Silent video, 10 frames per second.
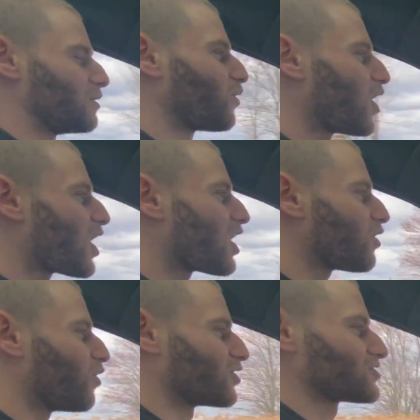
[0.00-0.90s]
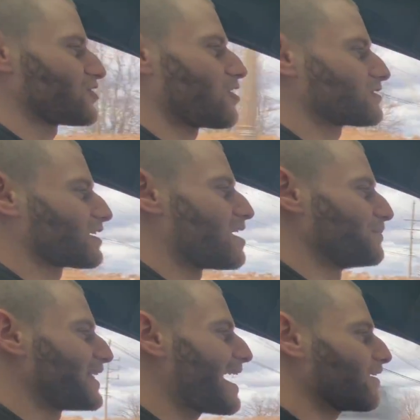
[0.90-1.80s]
were or start to
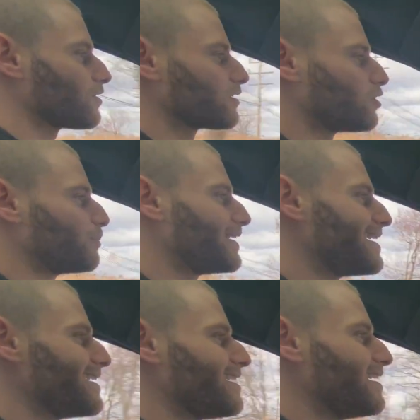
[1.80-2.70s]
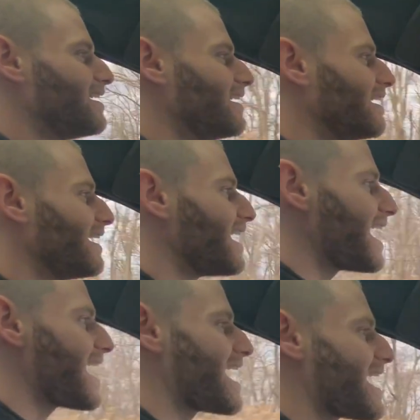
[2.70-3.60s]
come down a little bit.
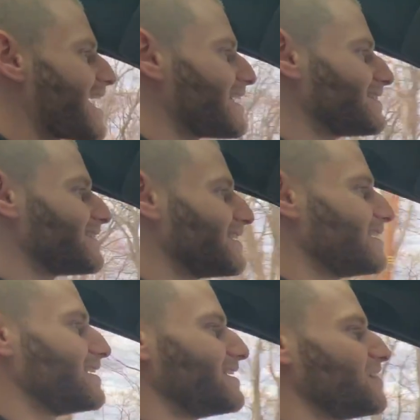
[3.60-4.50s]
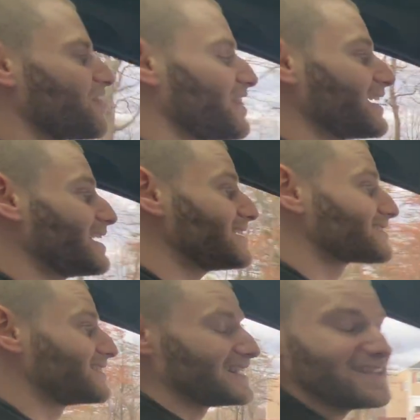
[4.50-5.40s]
And the thing
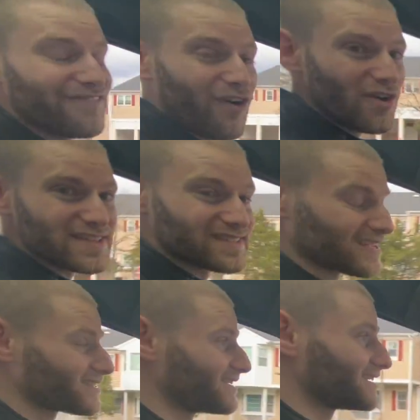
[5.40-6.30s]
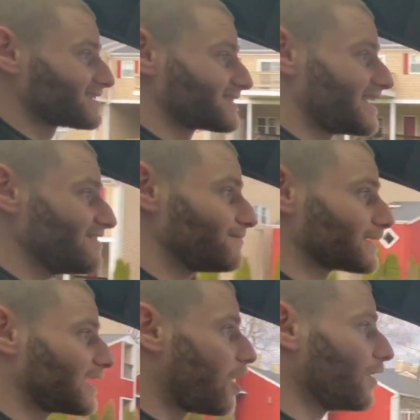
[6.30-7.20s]
is, the E46s, they've
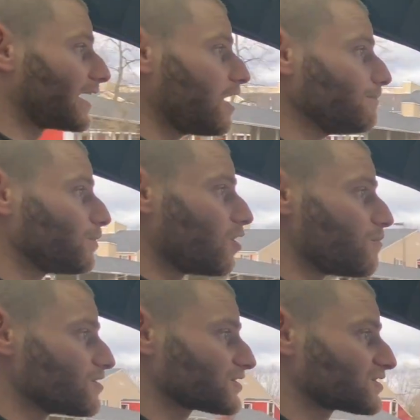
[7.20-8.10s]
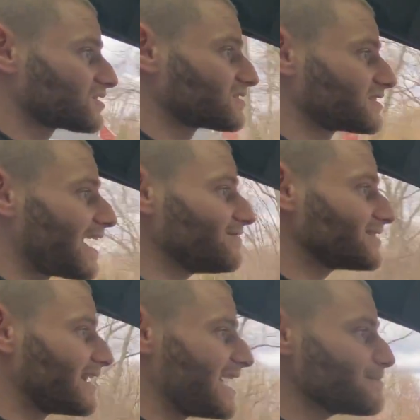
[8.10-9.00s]
been going up almost
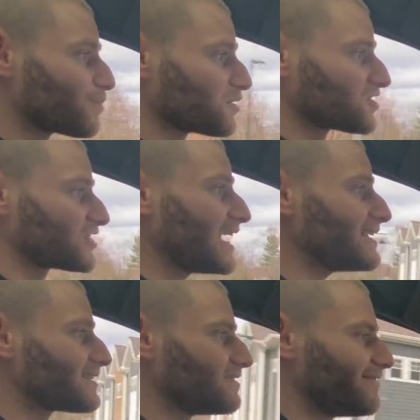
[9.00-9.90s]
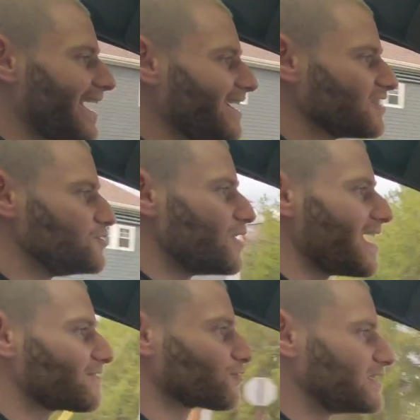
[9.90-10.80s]
7-8% in value
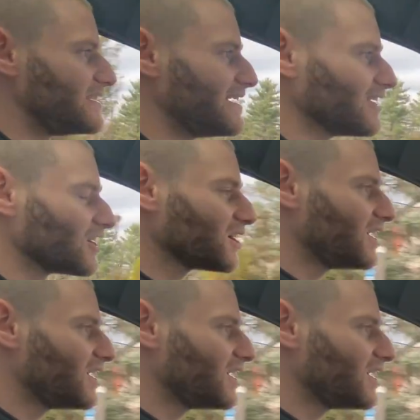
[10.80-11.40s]
every year,